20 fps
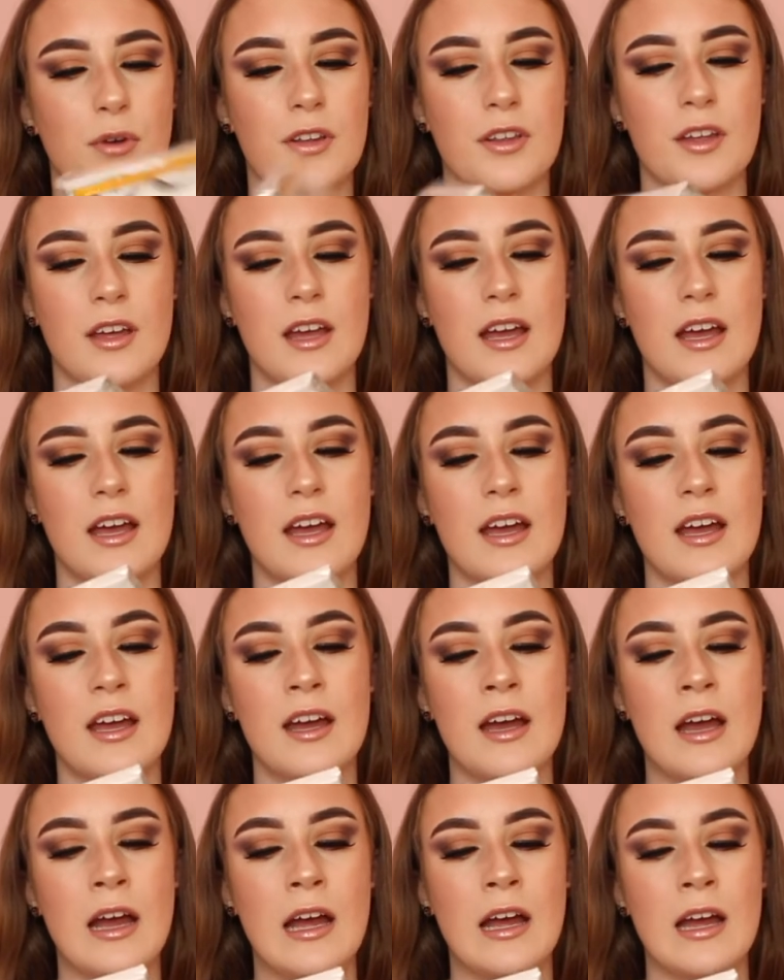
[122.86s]
one
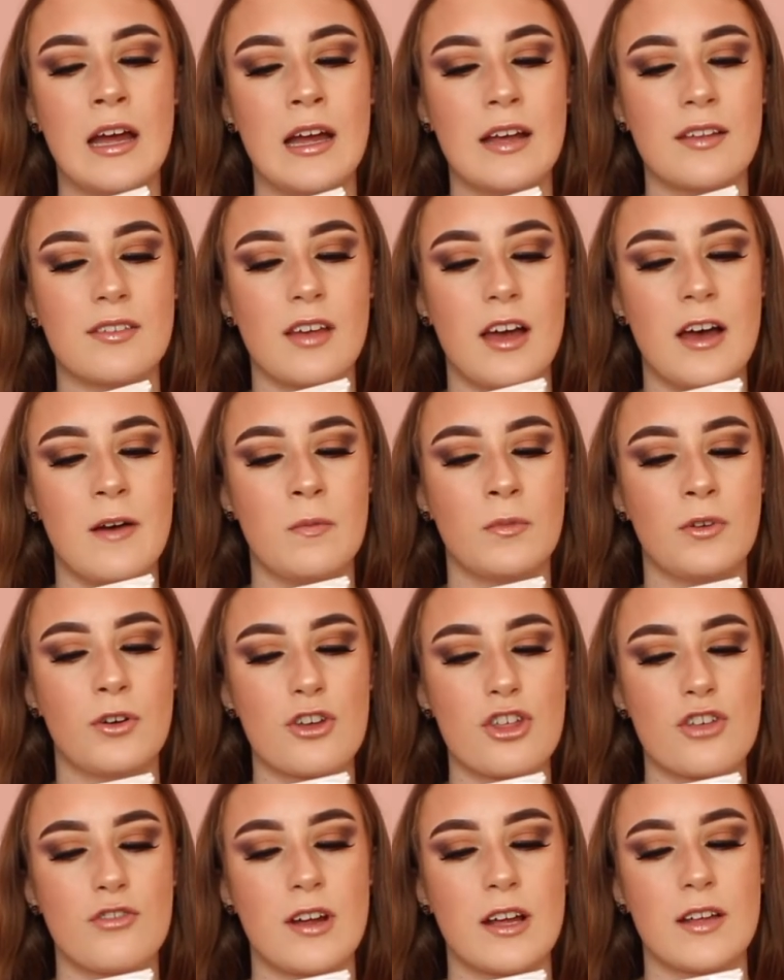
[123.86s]
is um,
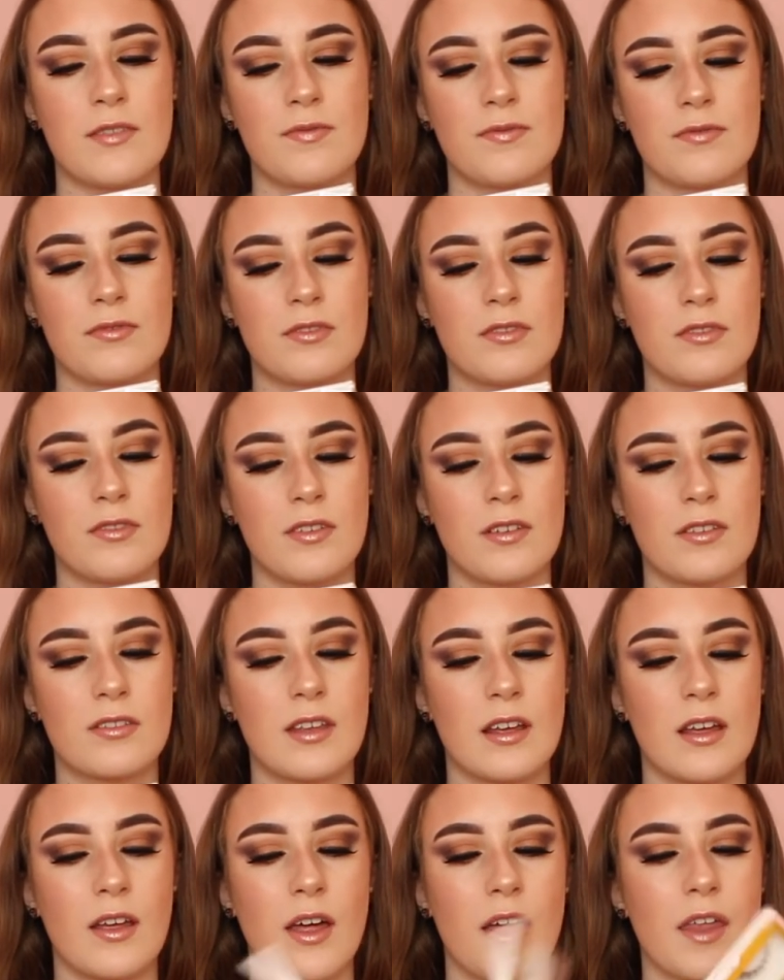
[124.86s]
luxury
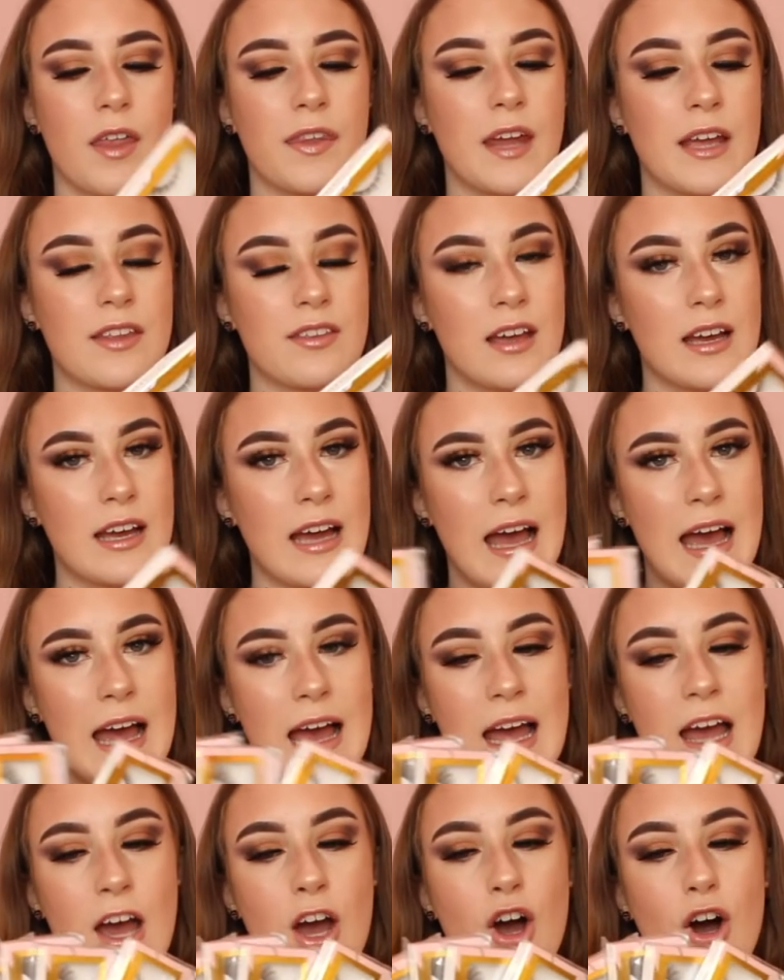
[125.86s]
synthetic
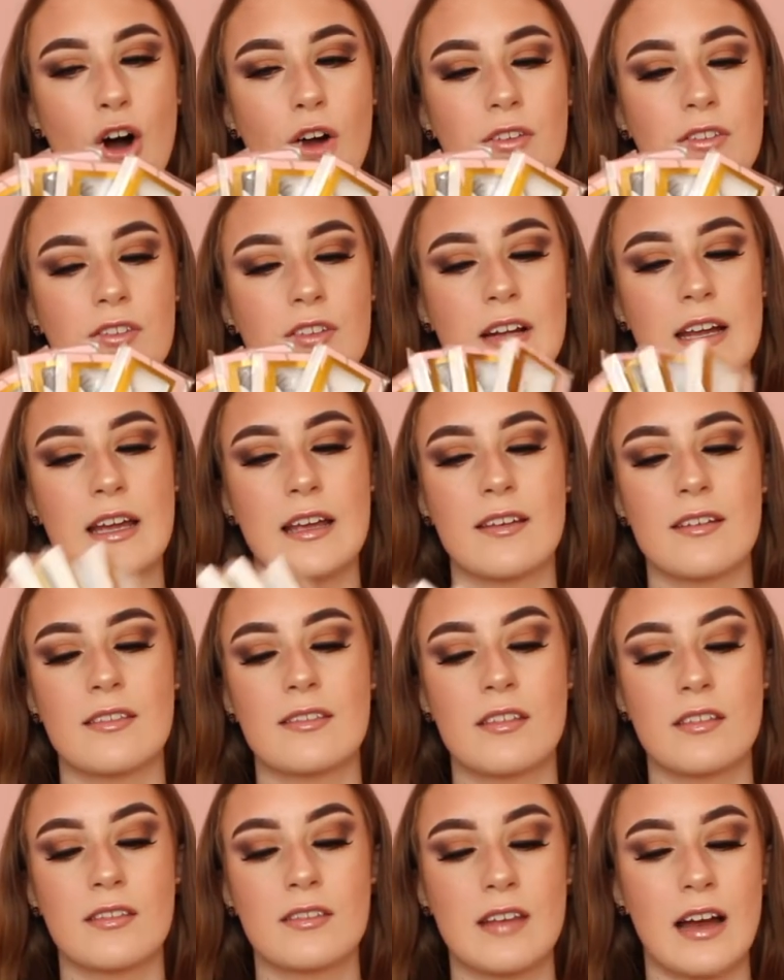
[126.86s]
hair. Honestly,
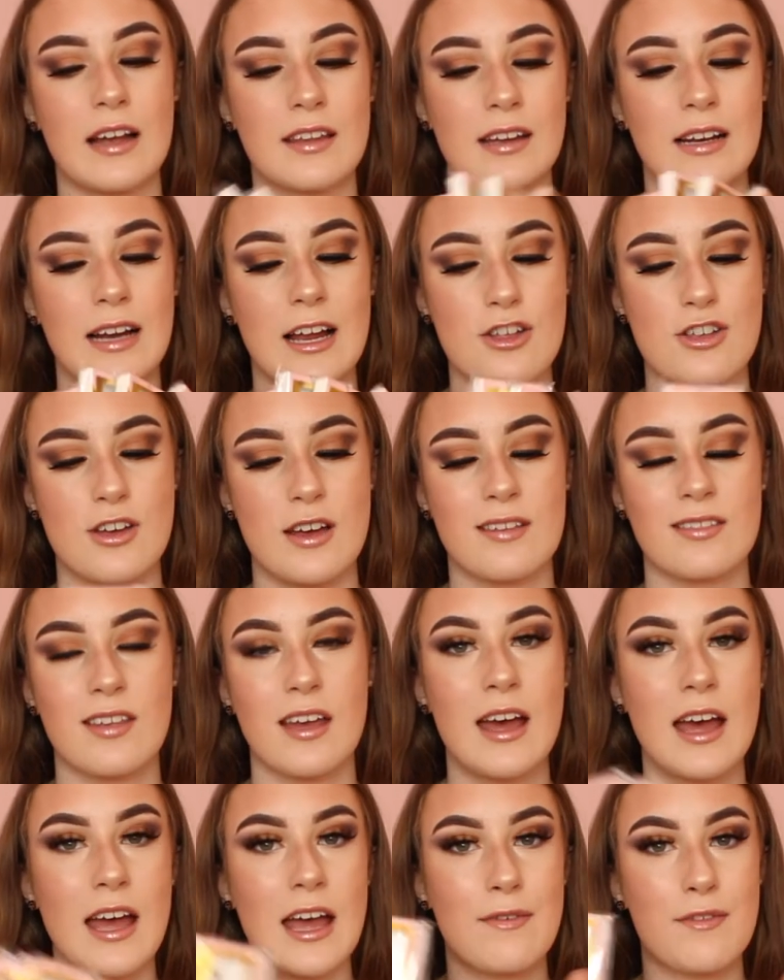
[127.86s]
Tatti Lashes,
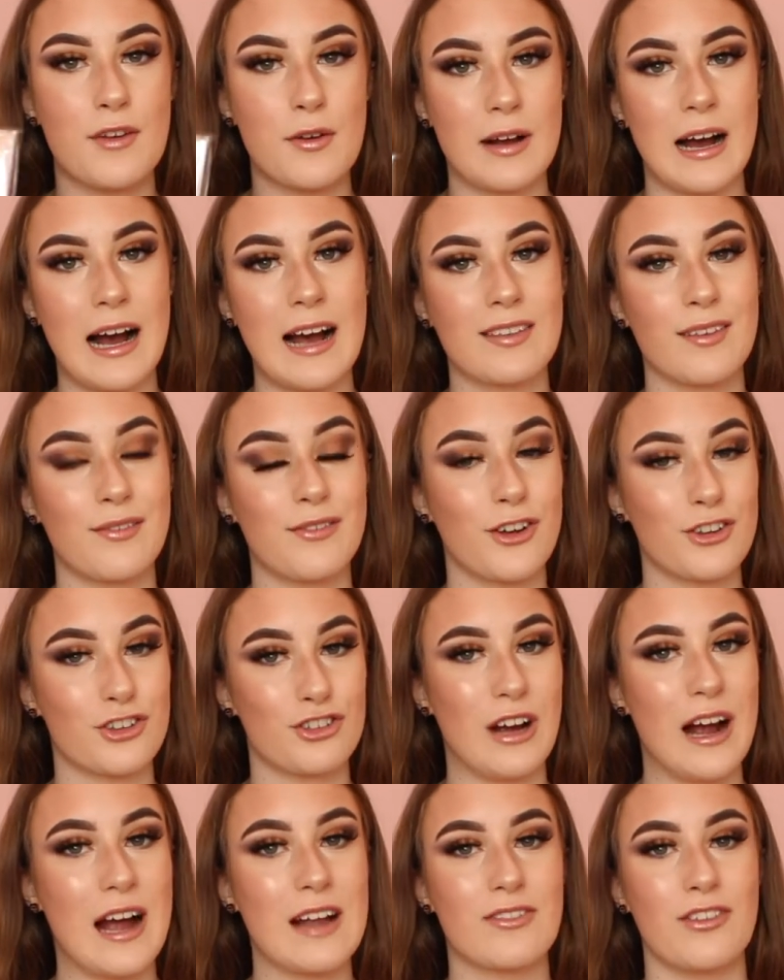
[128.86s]
if you guys have not
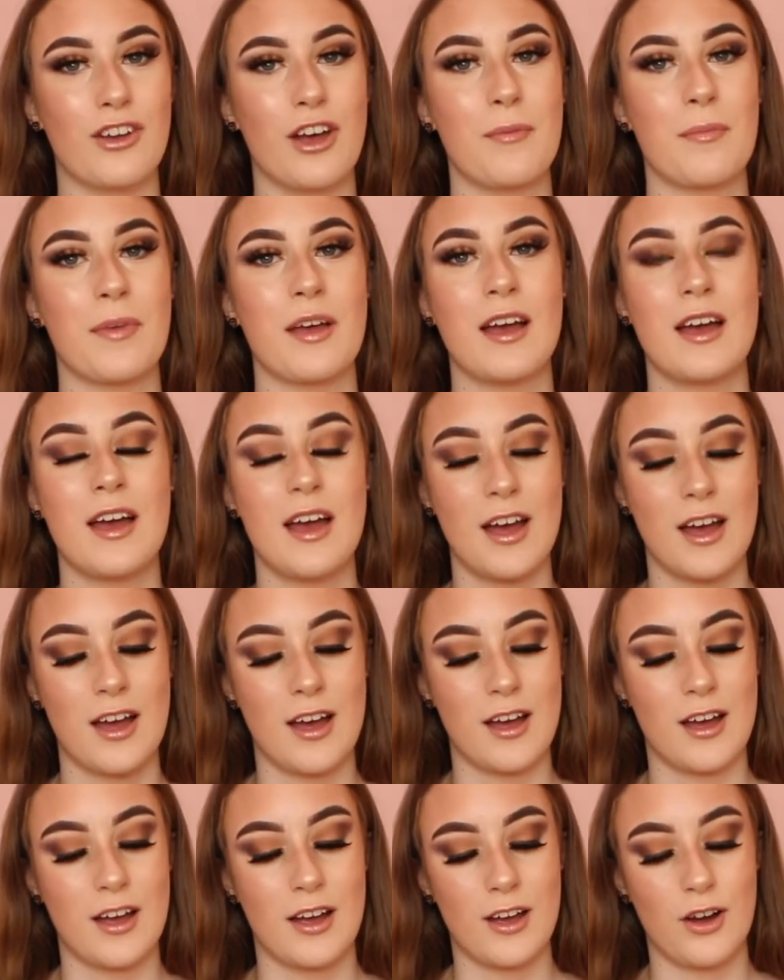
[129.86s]
tried them,
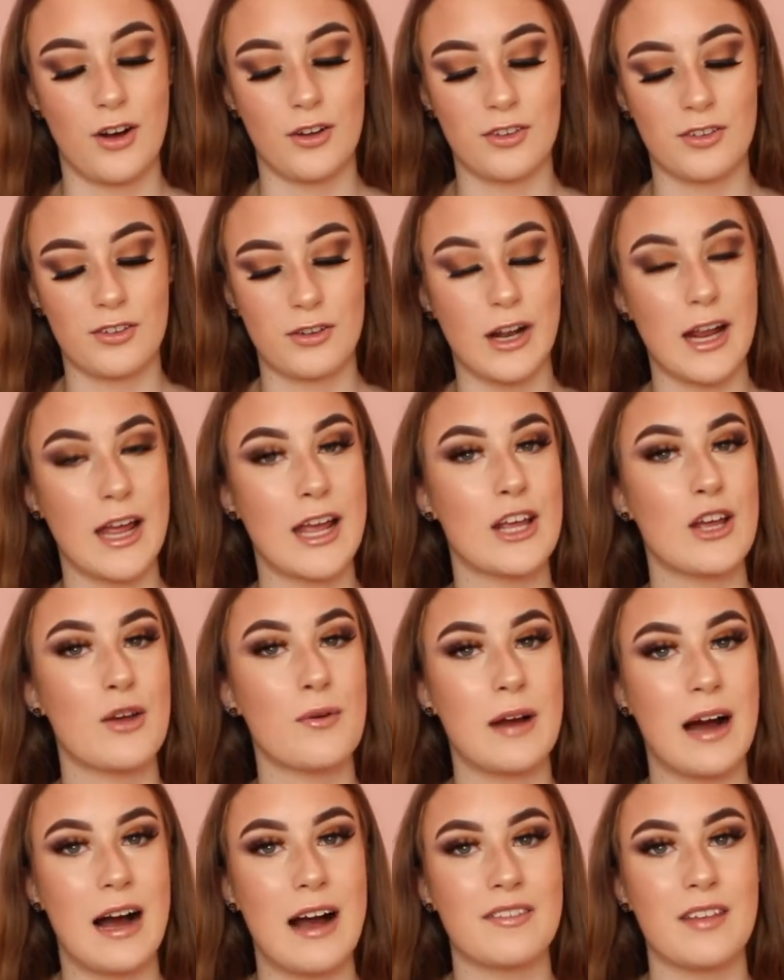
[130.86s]
honestly, you
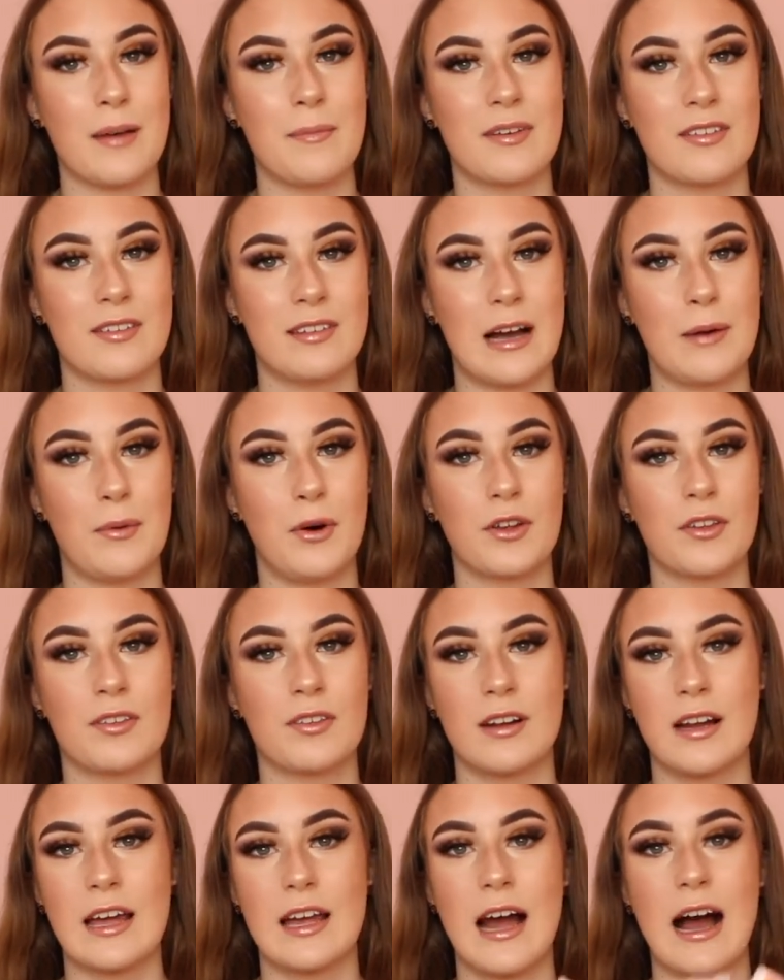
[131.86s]
guys are missing out.
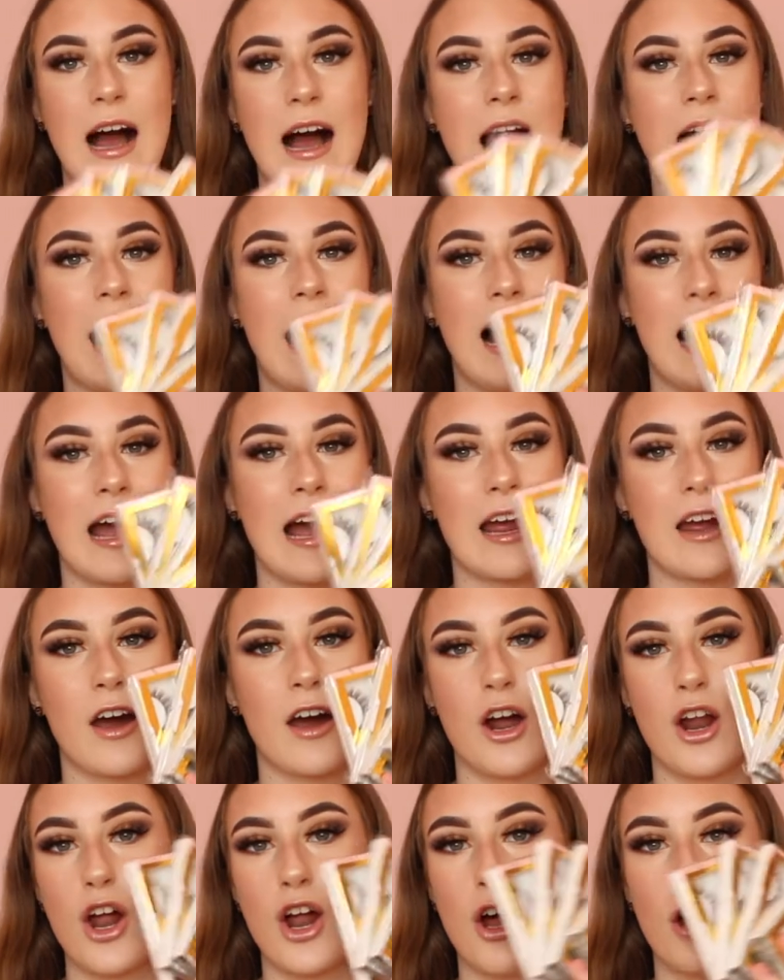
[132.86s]
Honestly, I
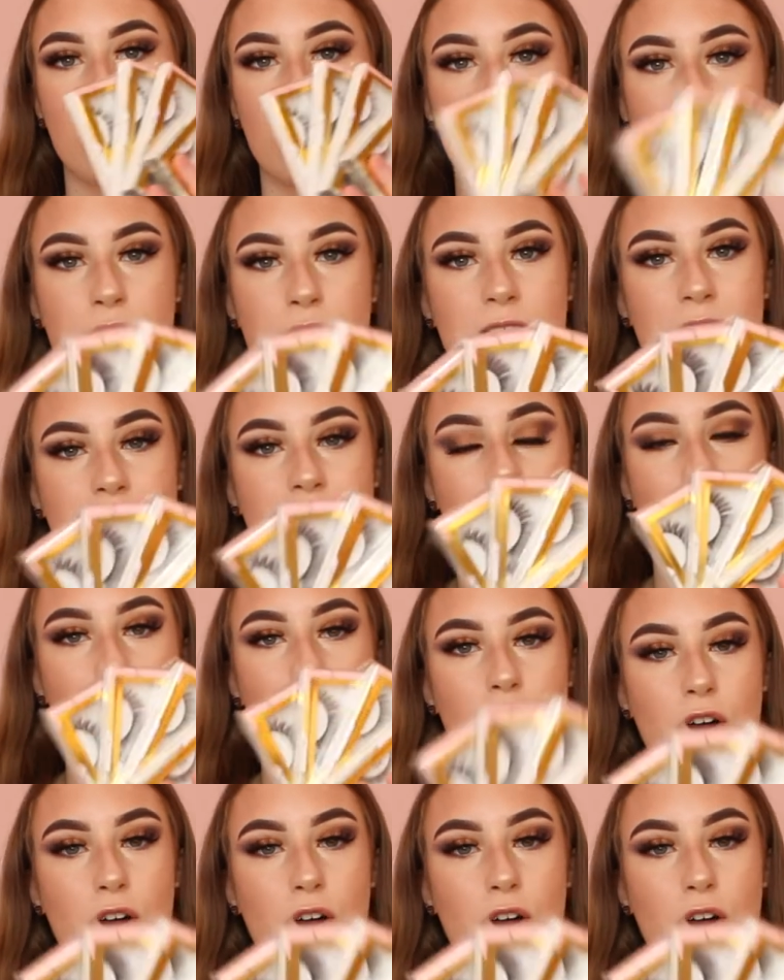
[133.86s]
love these